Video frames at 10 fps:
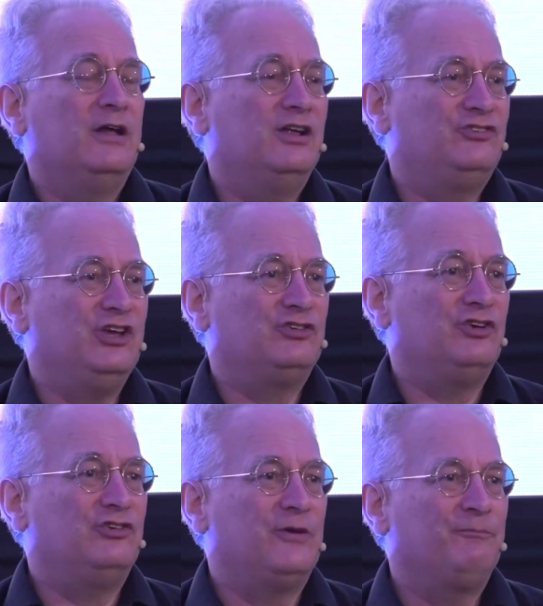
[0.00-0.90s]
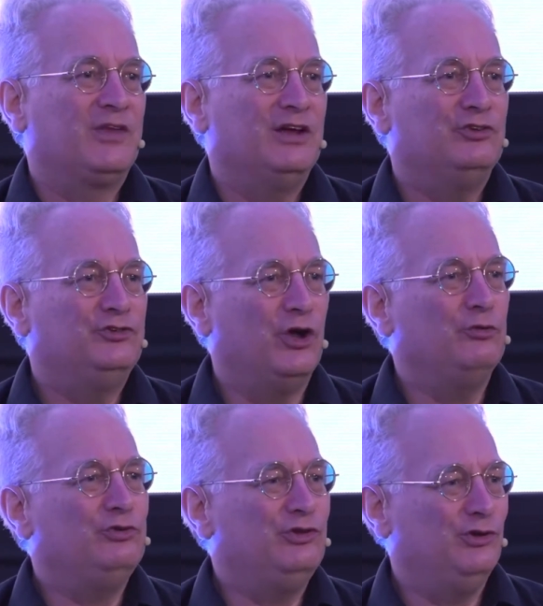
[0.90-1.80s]
teachers
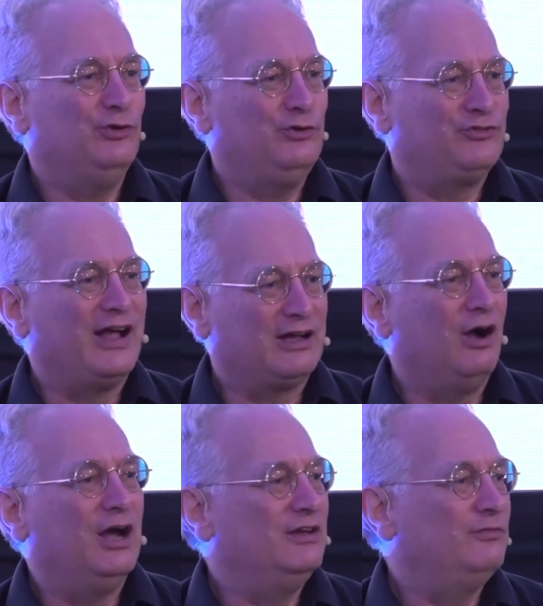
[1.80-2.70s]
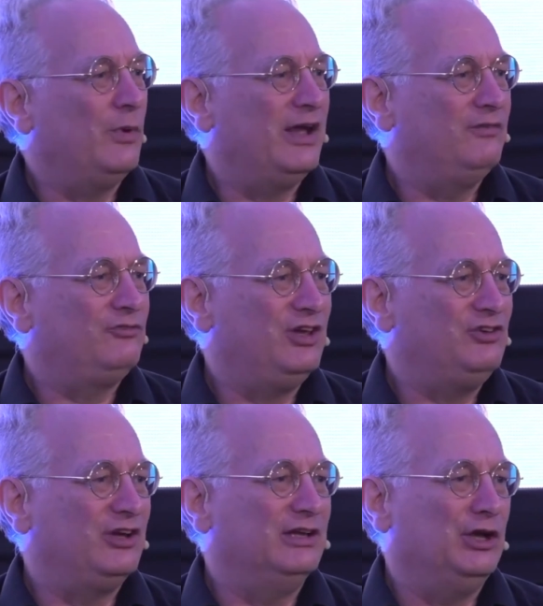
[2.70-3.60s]
don't use that kind of way of
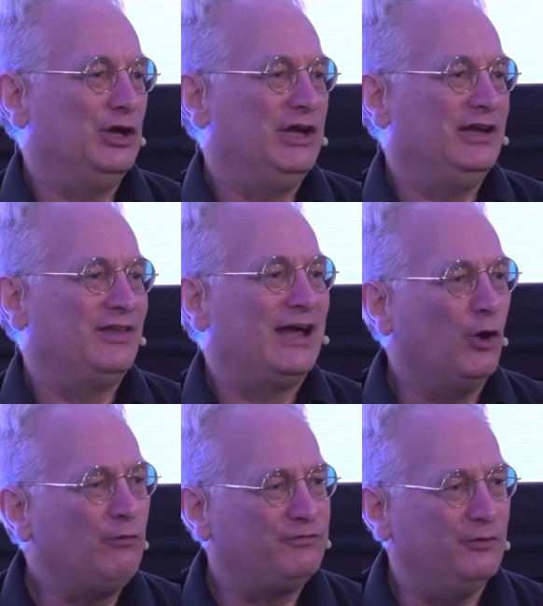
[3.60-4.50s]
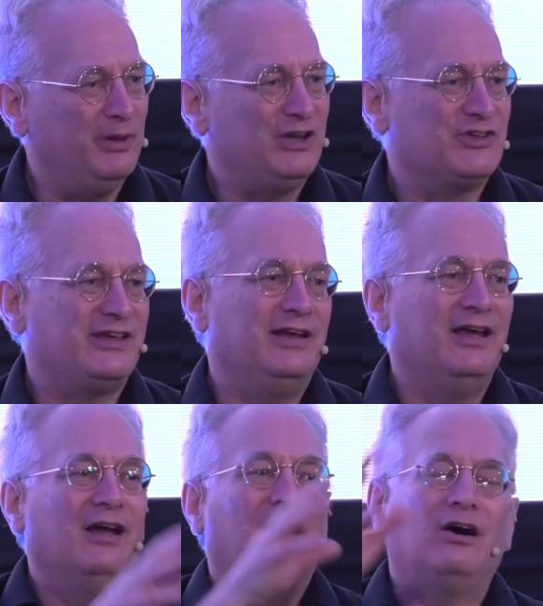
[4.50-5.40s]
teaching and learning that often because they think,
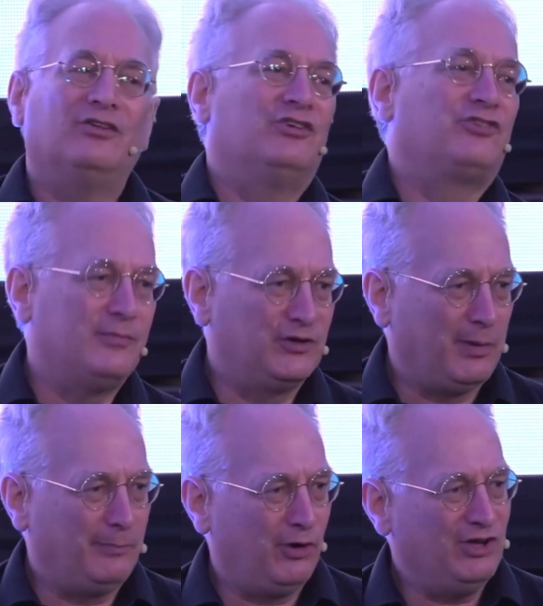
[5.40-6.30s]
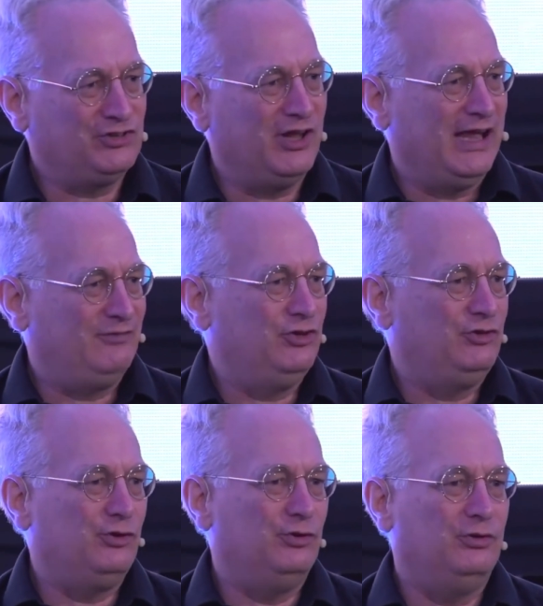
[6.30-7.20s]
oh, there's so much preparation I have to
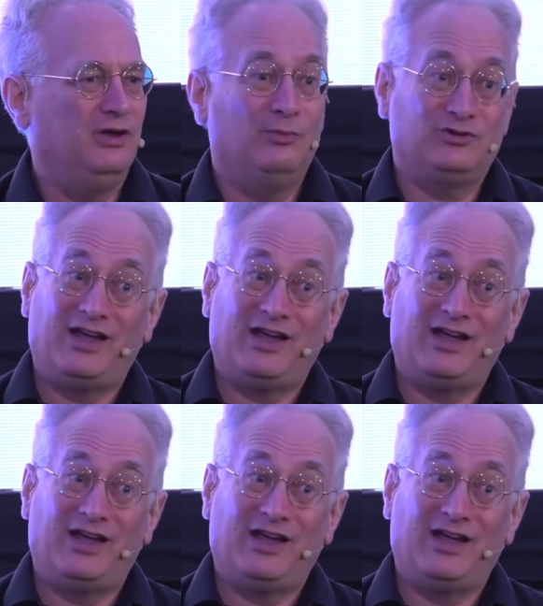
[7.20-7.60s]
do, which I